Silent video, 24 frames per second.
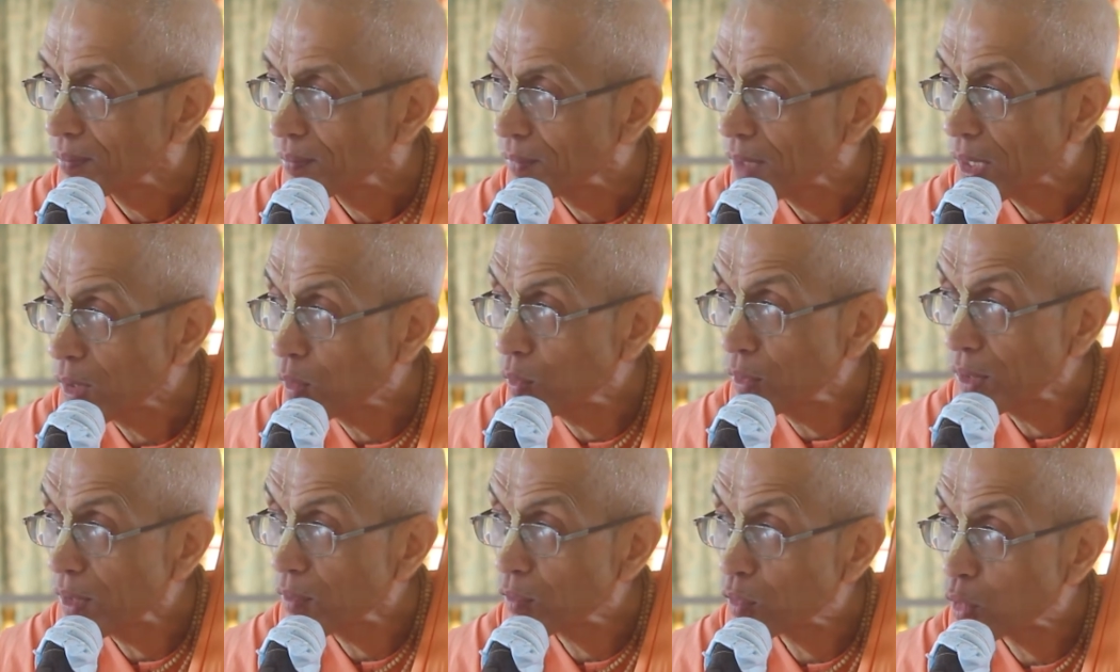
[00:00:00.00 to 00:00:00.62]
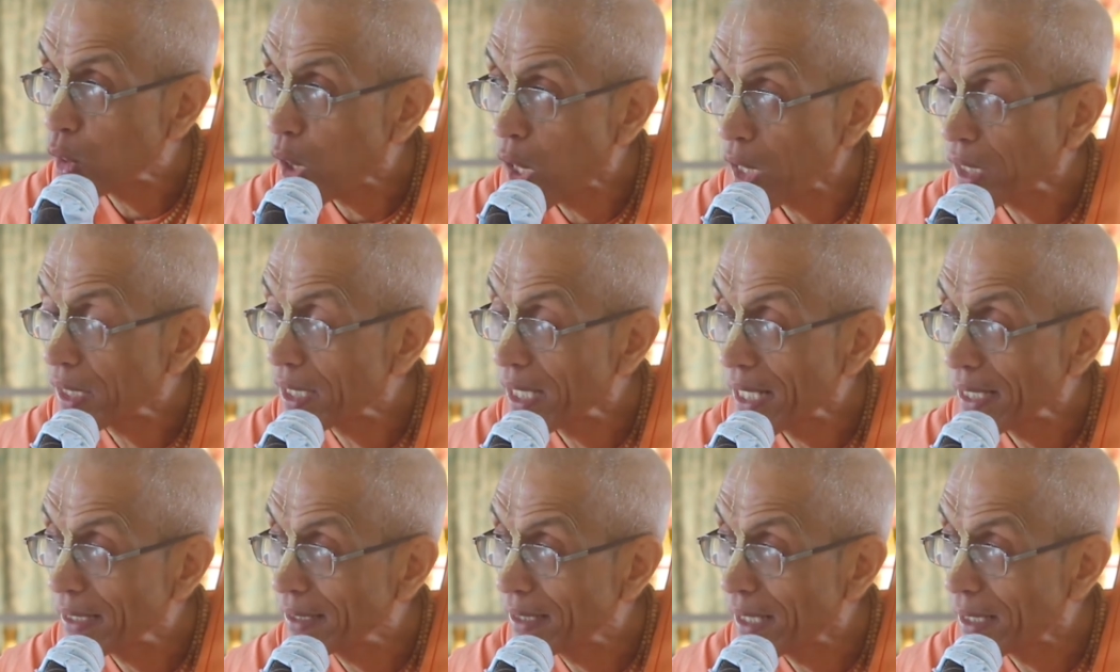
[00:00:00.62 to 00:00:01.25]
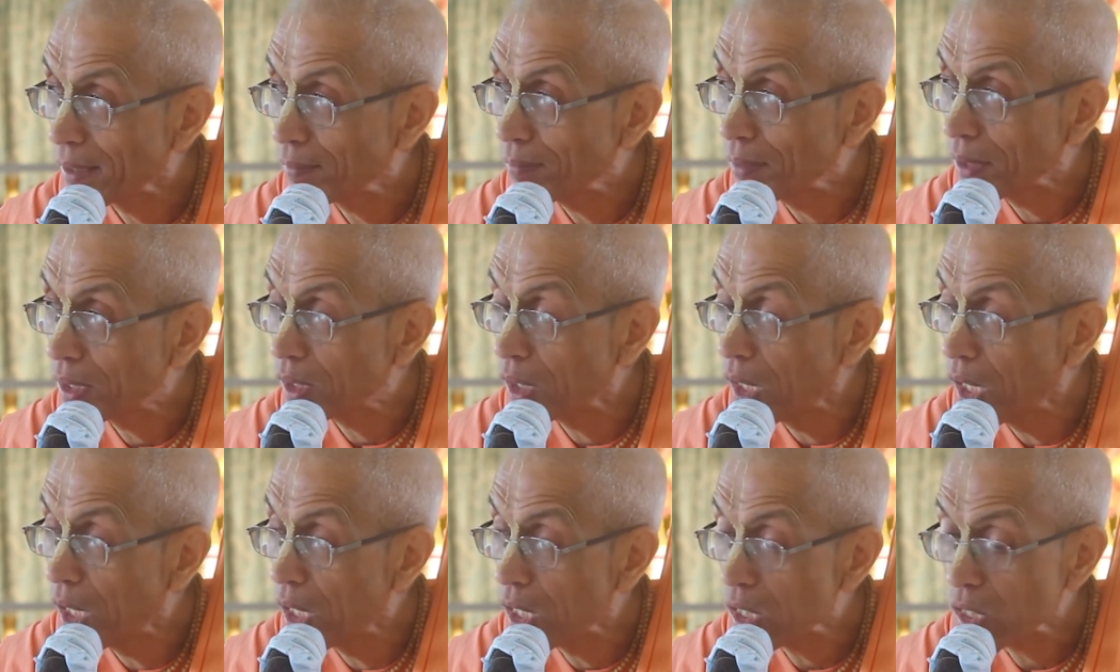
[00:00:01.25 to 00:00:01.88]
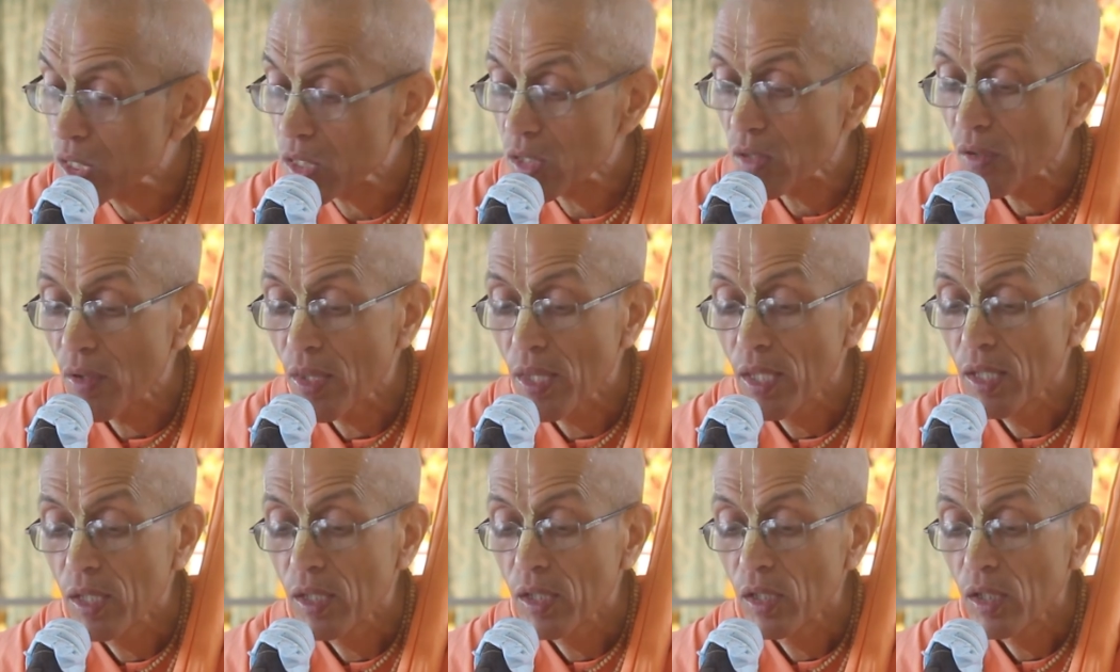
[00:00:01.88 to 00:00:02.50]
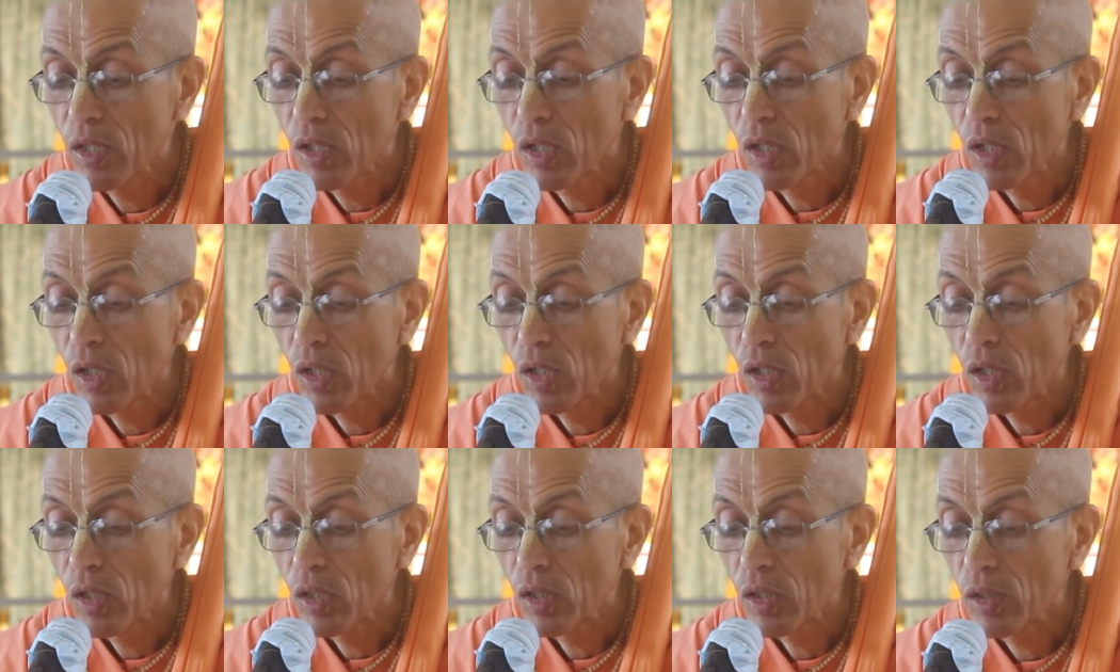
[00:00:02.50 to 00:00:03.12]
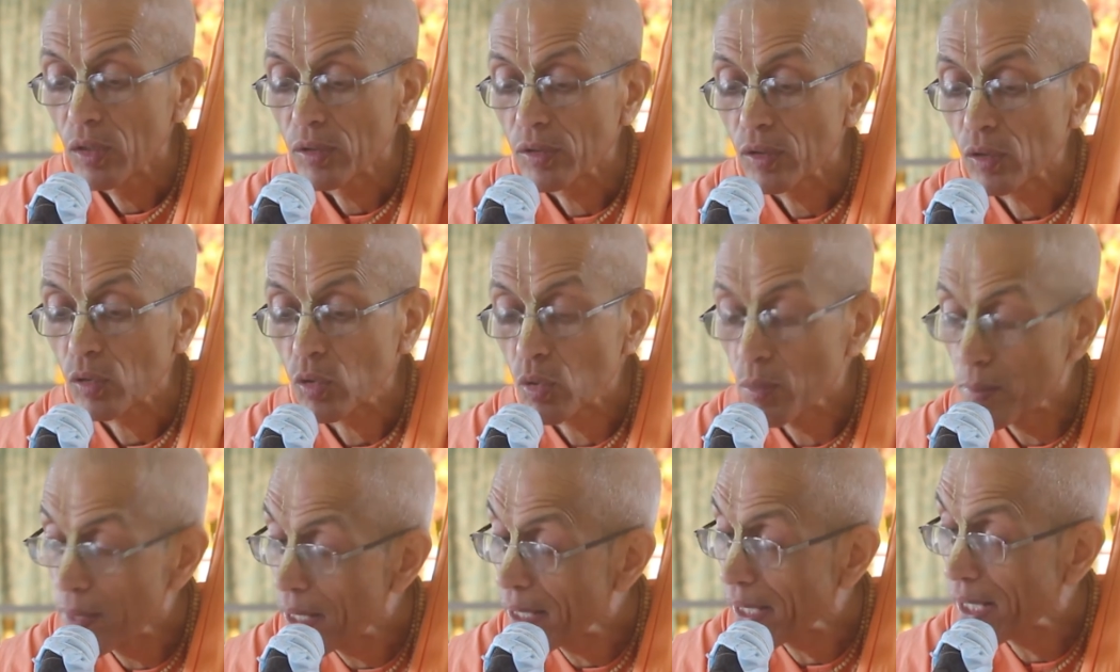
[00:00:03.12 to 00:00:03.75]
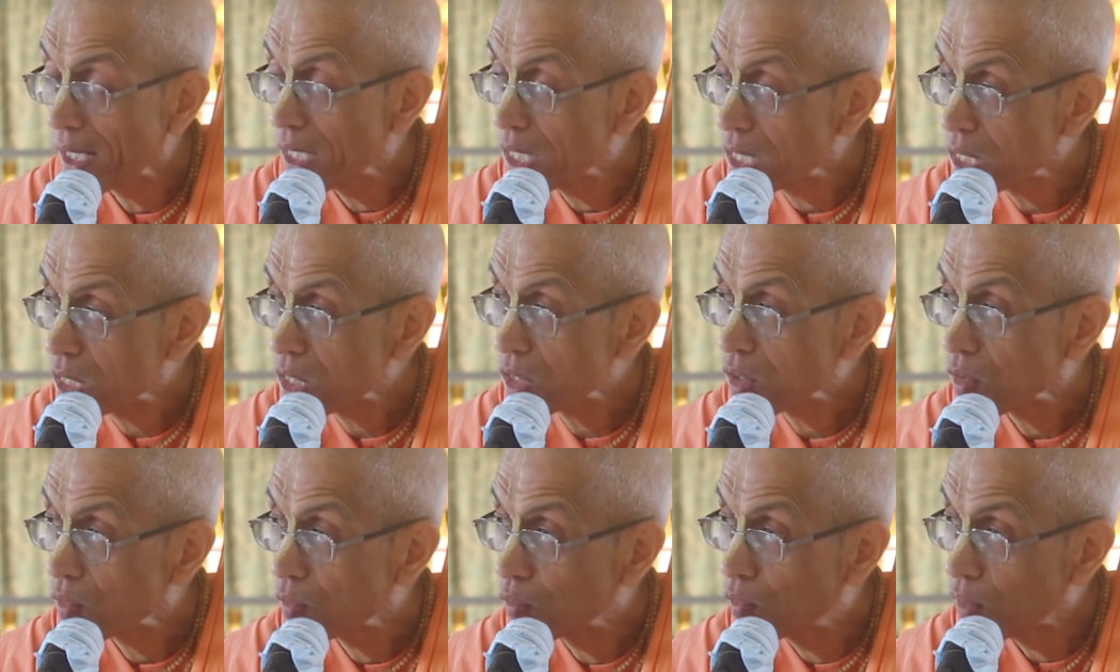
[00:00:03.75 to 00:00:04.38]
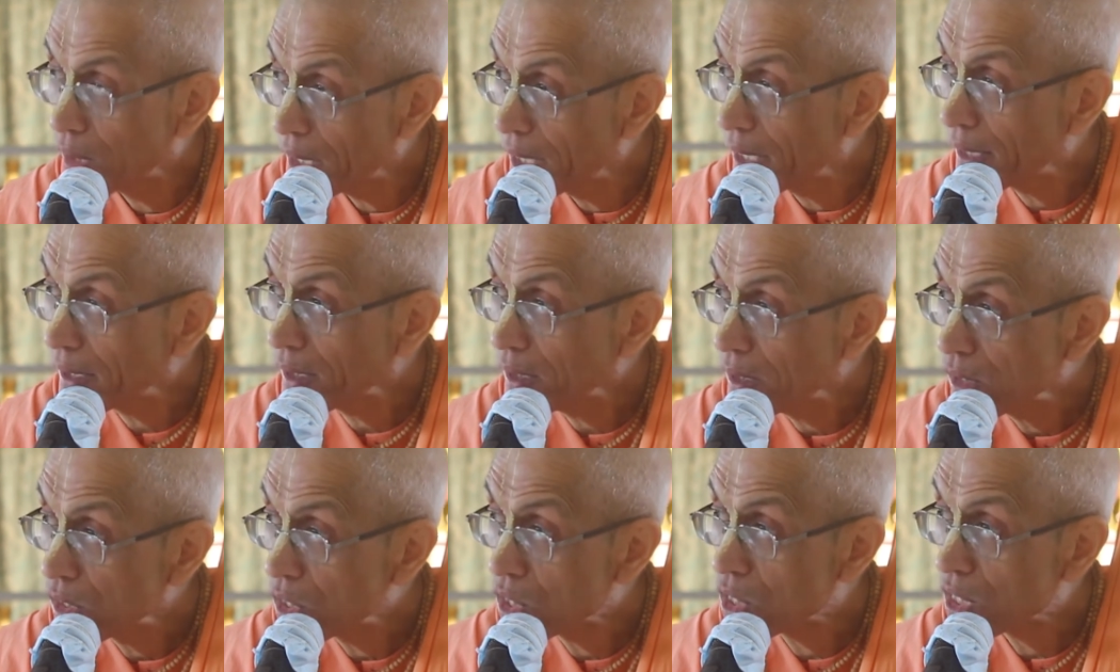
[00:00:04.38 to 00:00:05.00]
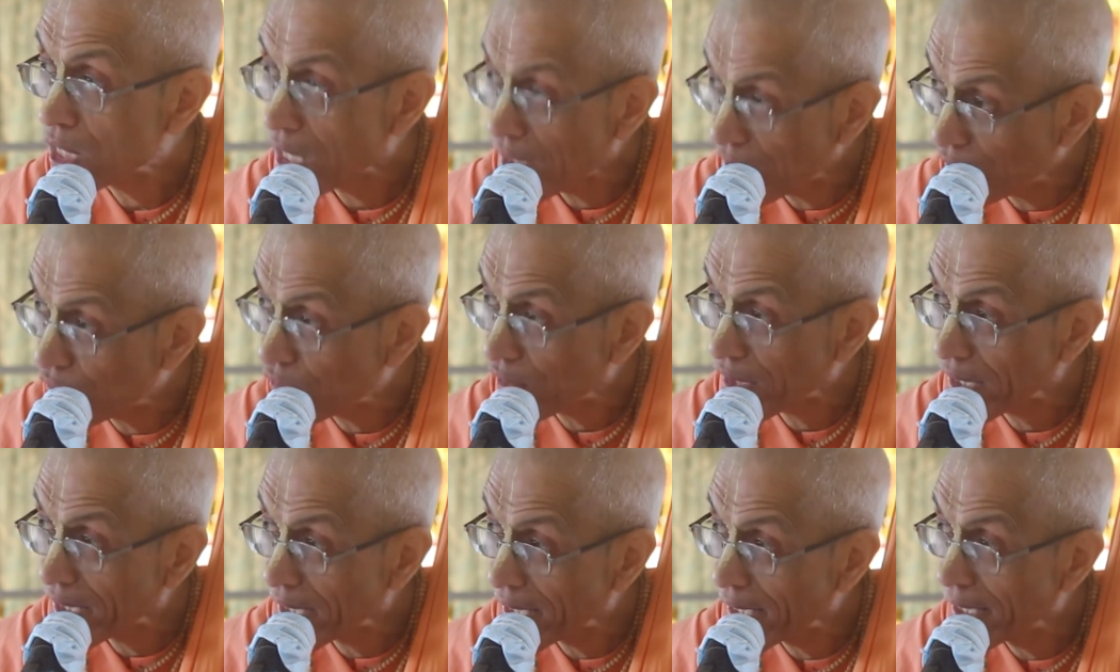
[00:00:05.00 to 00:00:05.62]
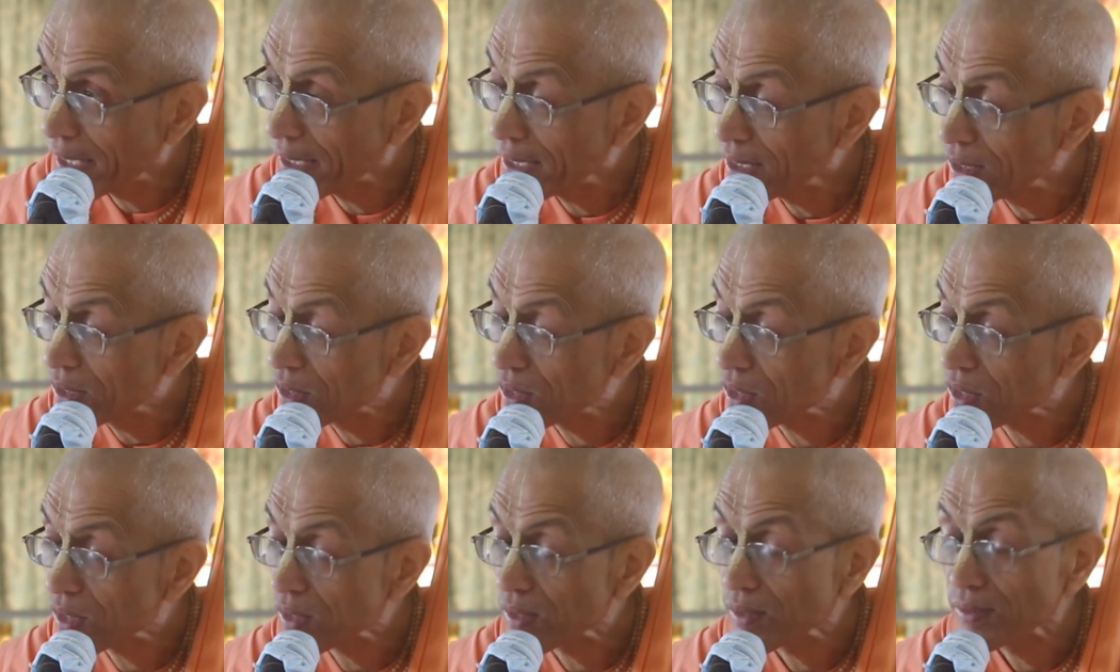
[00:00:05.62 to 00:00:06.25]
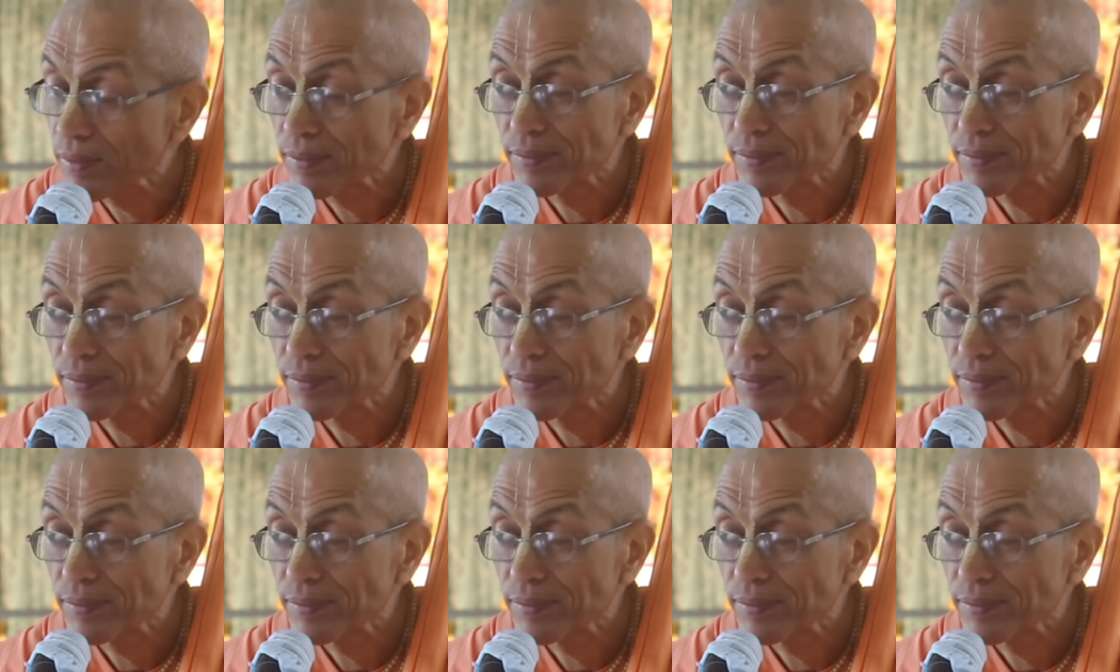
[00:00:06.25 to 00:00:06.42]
They couldn't have thought like that because the Kumaras were self-realized.